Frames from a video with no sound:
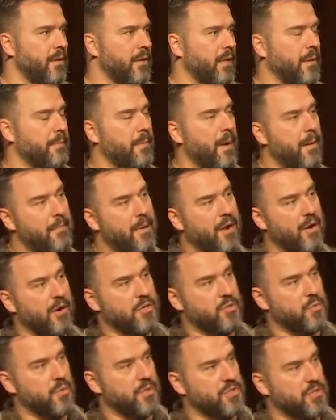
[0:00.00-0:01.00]
Like my
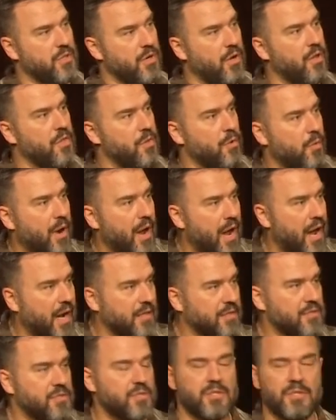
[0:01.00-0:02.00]
marriage was on the
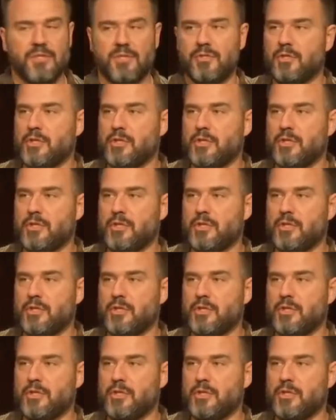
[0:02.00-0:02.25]
rocks.